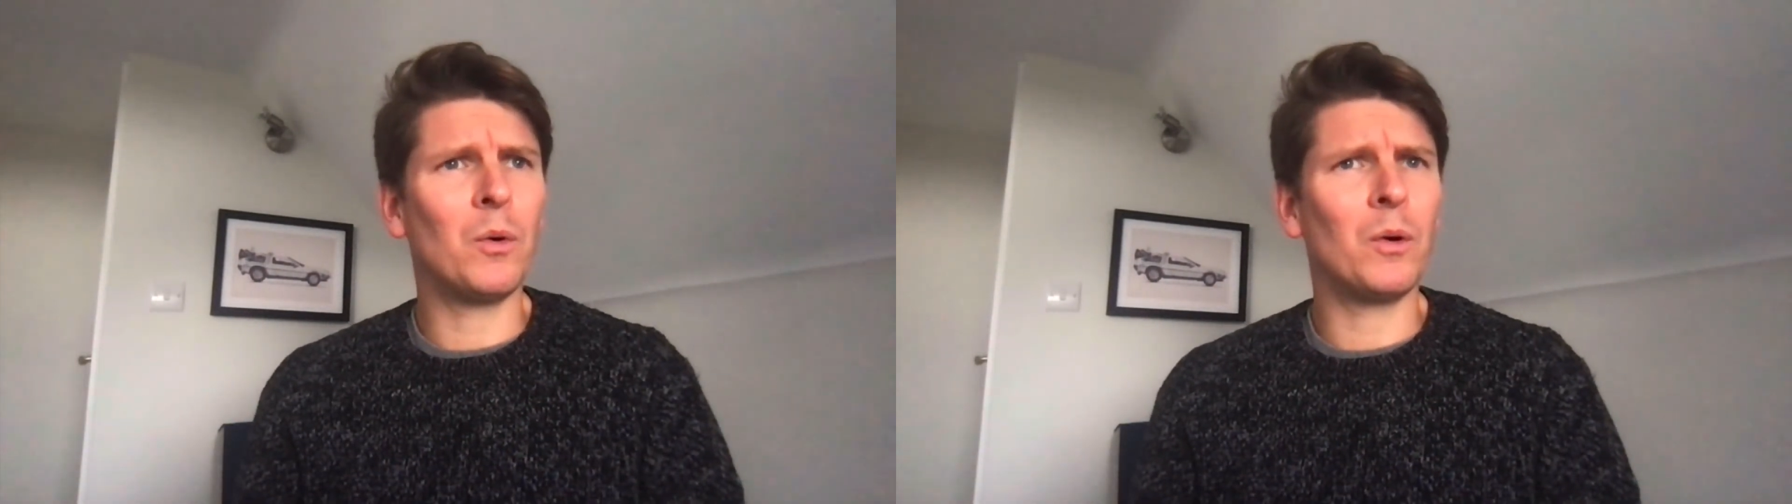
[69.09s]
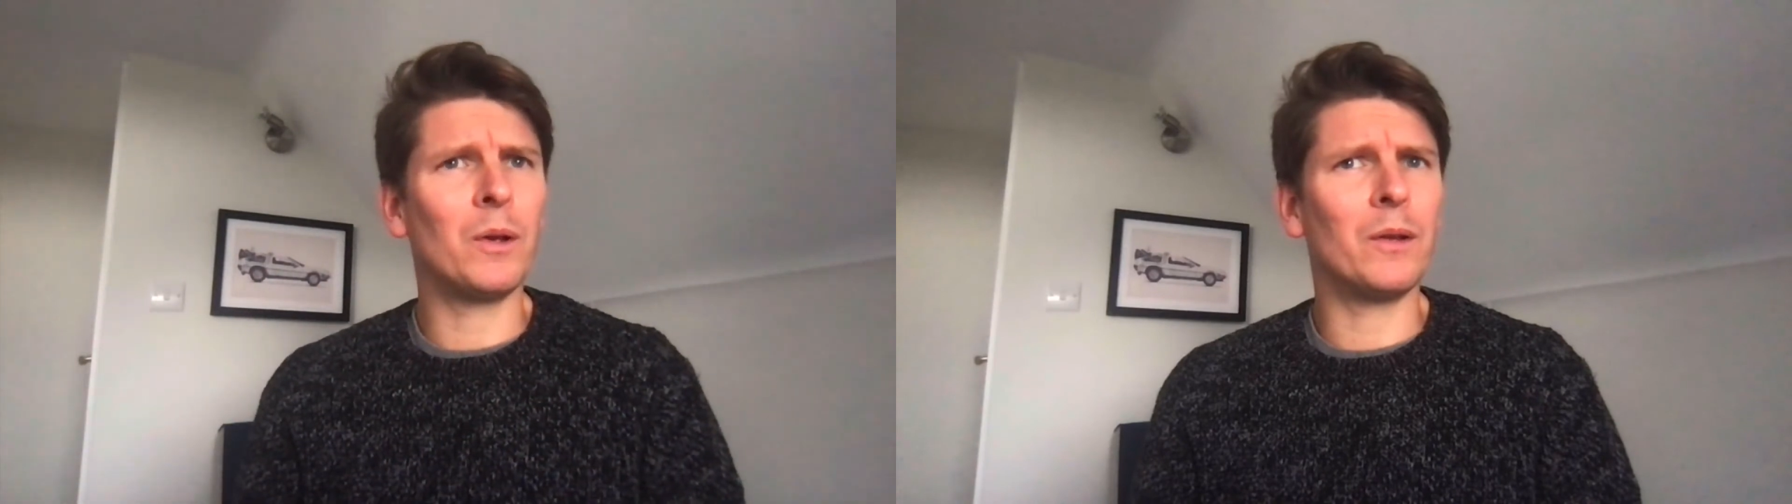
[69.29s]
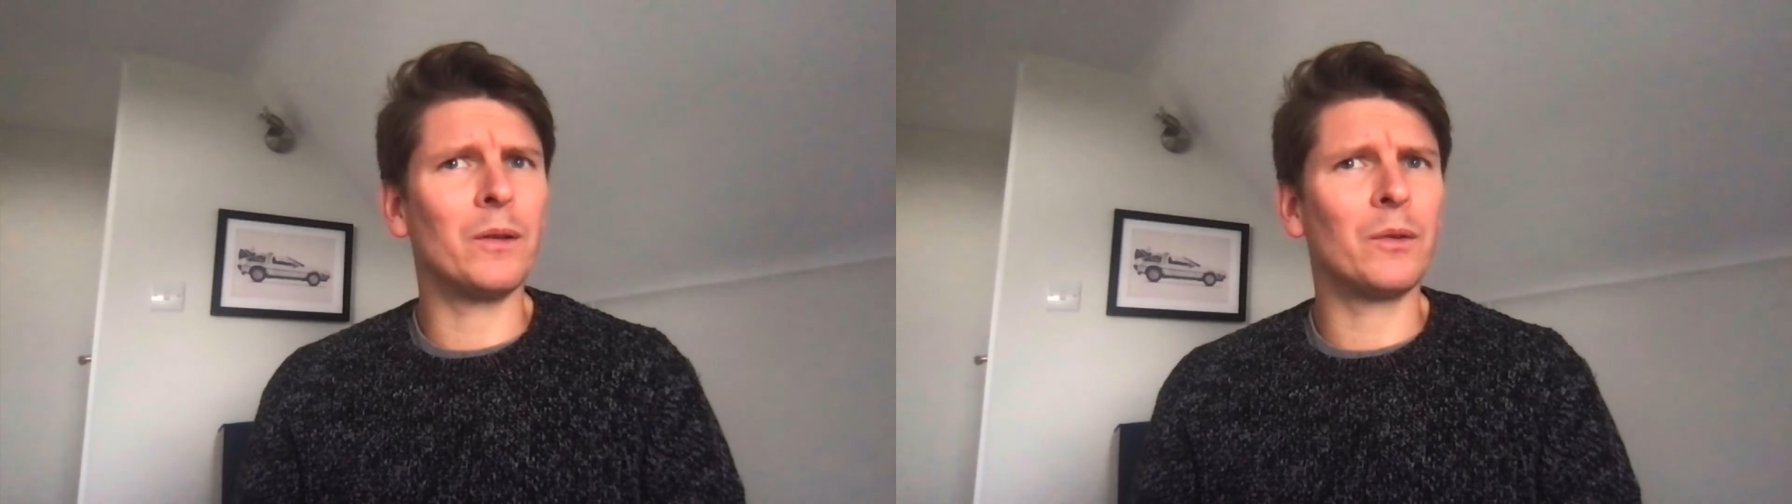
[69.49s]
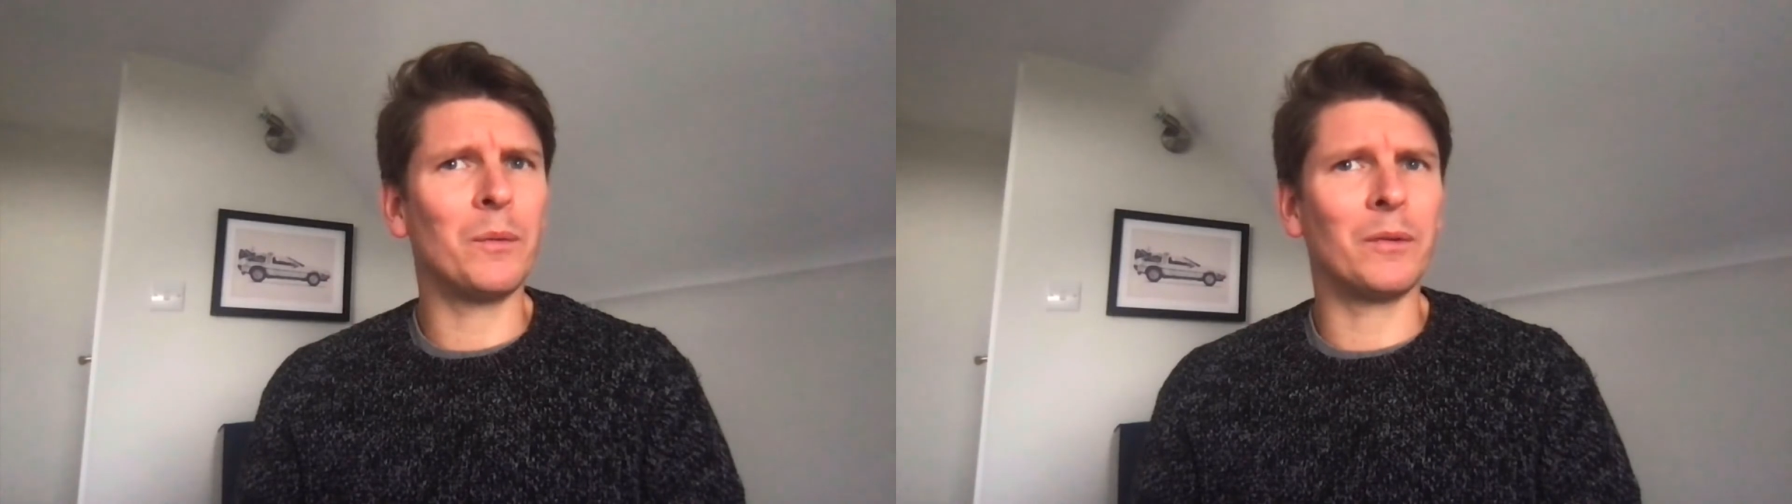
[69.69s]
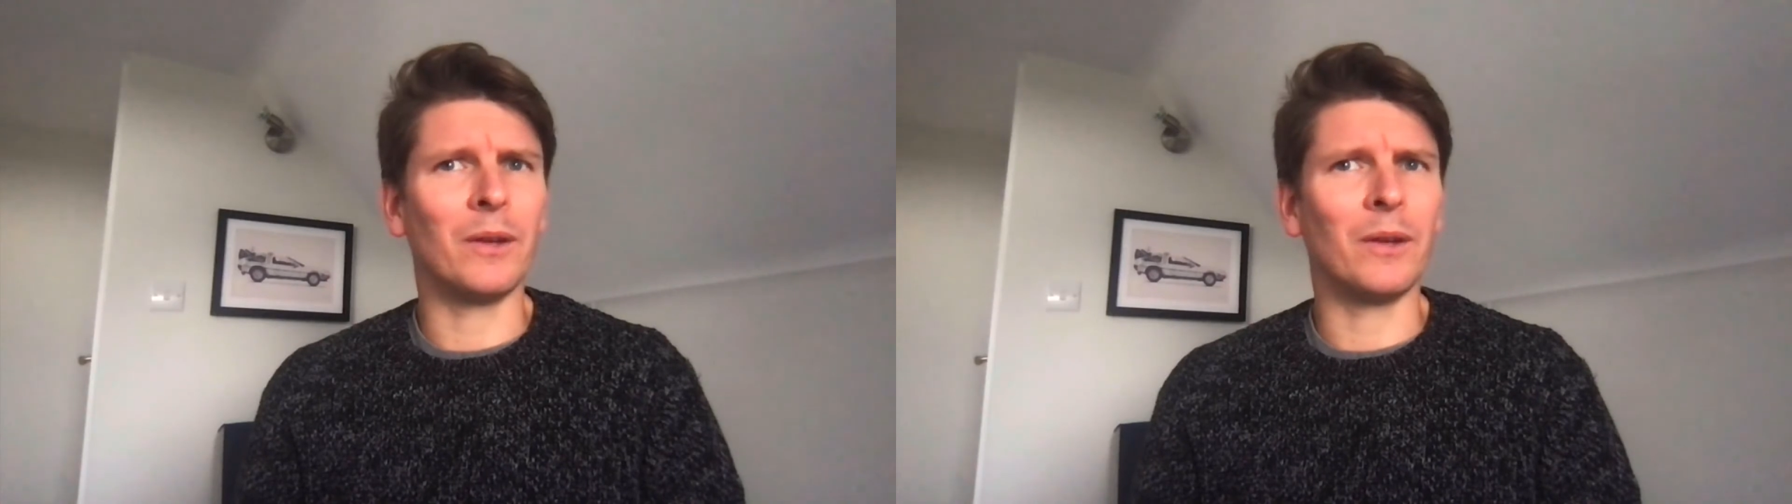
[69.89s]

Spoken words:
it's almost